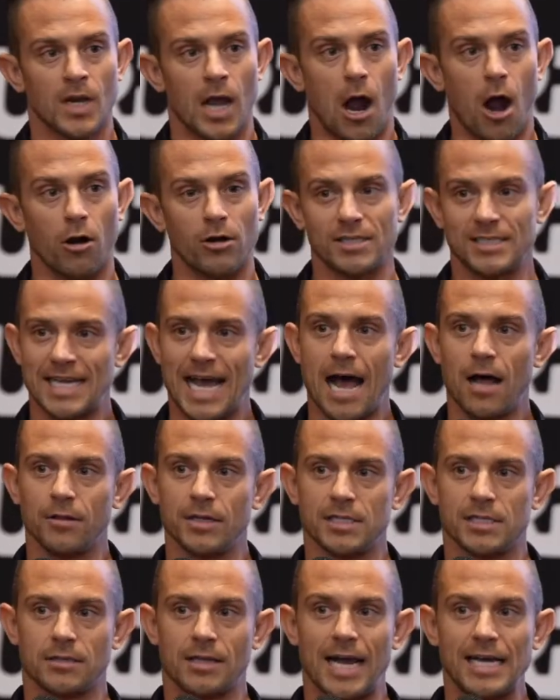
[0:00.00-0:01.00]
Our
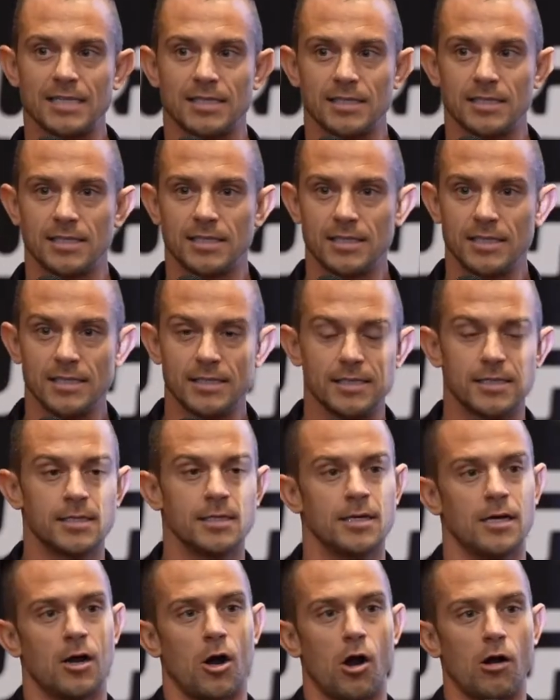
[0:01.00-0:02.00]
Dallas
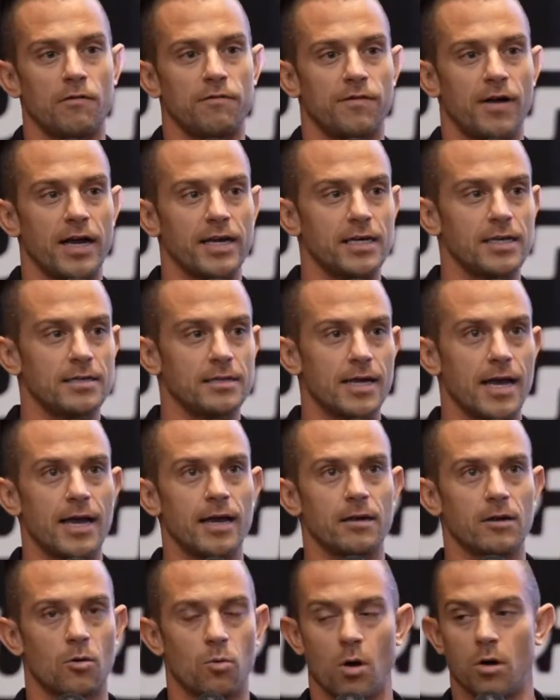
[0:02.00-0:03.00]
licensees are finding
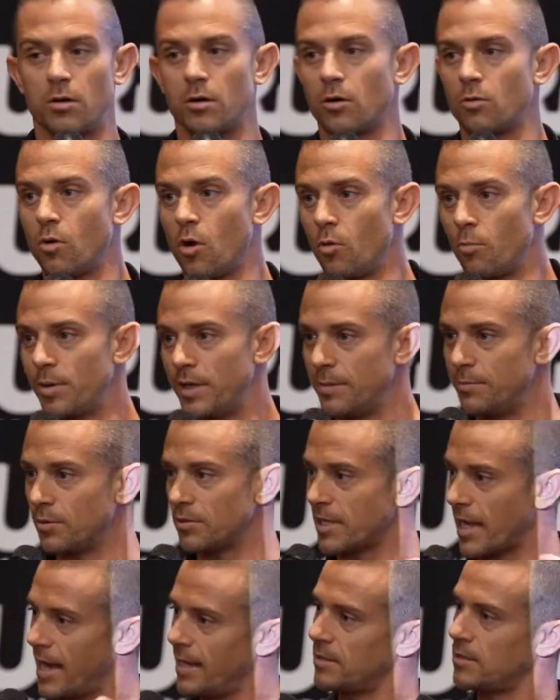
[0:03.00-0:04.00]
that, quote unquote,
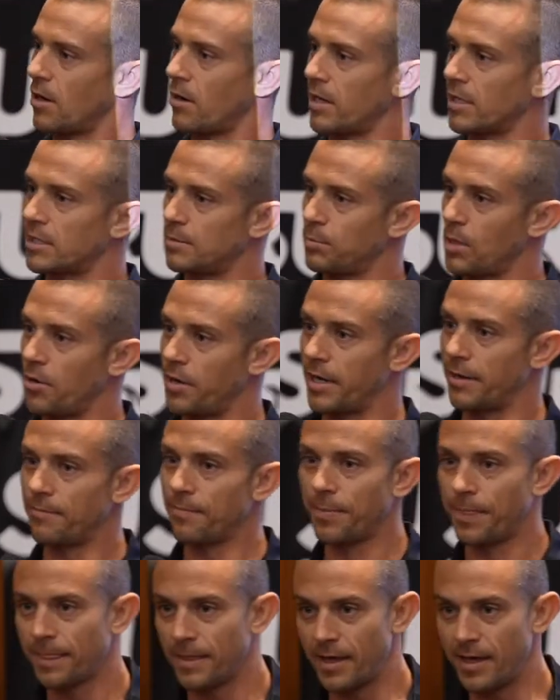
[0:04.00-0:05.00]
people's heads are exploding
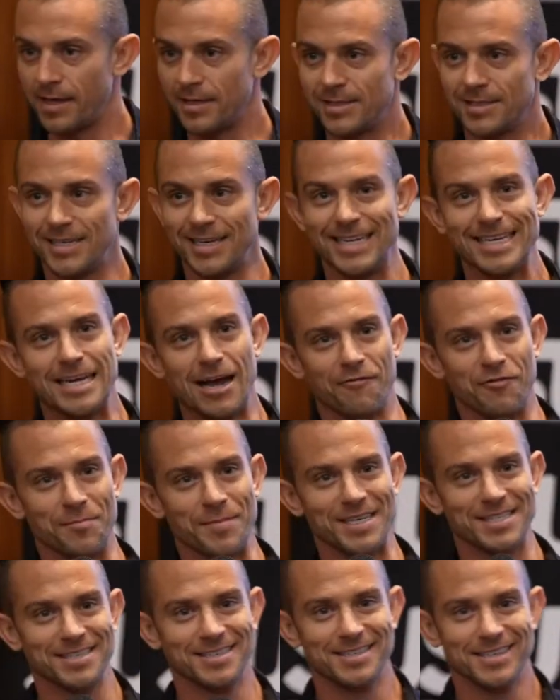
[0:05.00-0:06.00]
in city
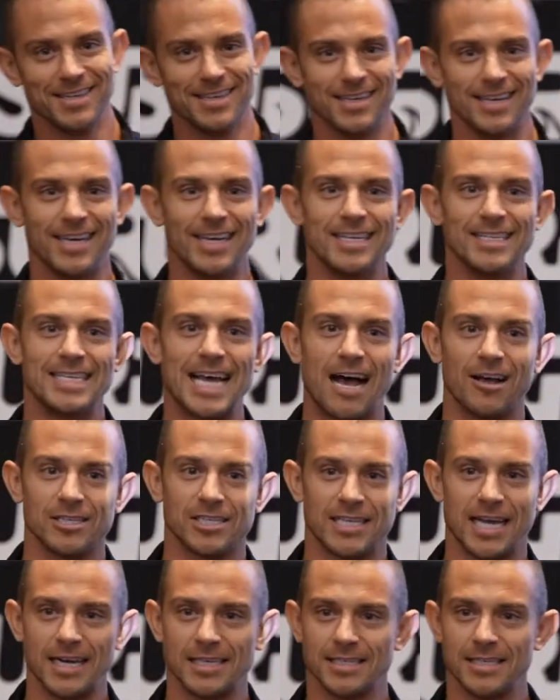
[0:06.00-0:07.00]
government. In Dallas,
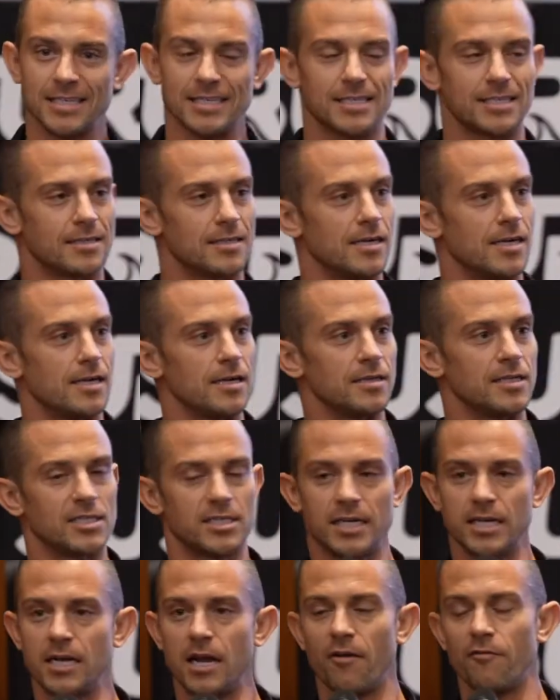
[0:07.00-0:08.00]
Texas, the
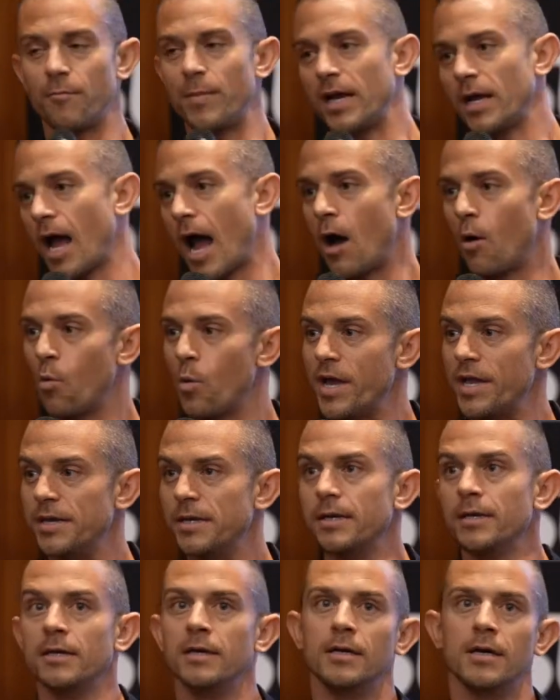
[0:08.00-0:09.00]
city government got
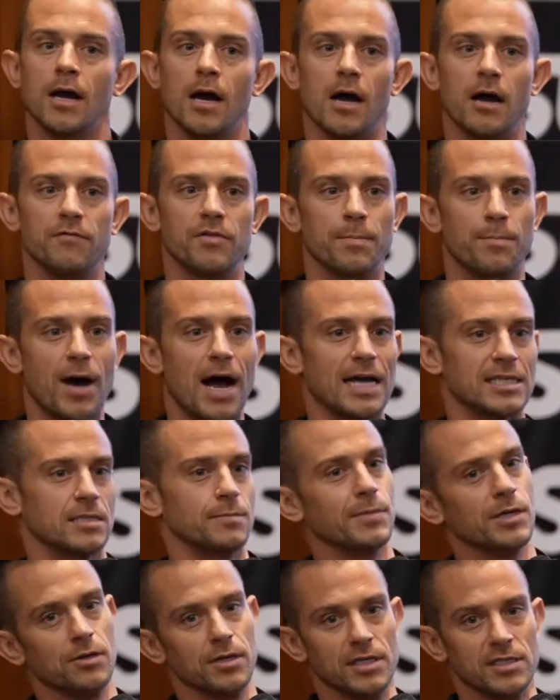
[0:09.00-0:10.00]
wind of the
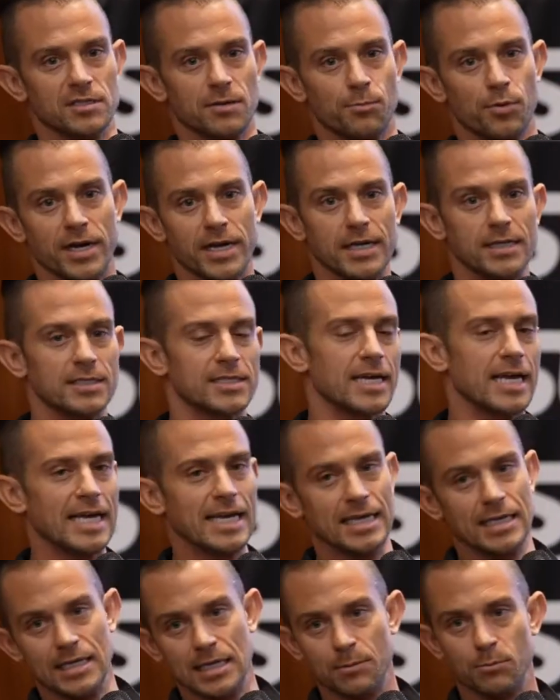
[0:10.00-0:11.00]
possibilities of bringing
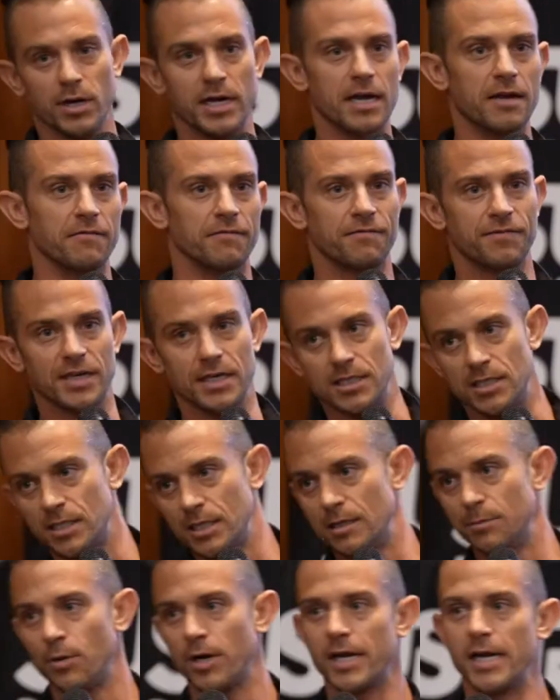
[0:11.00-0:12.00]
Tahiti, bringing
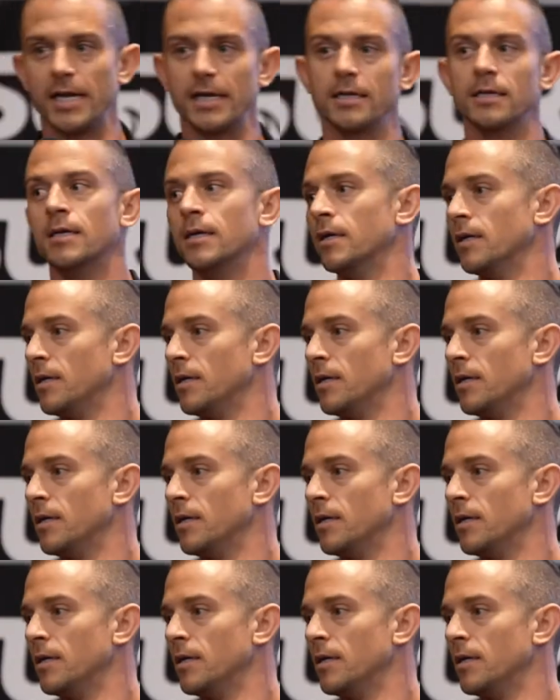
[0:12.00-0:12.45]
Fiji, bringing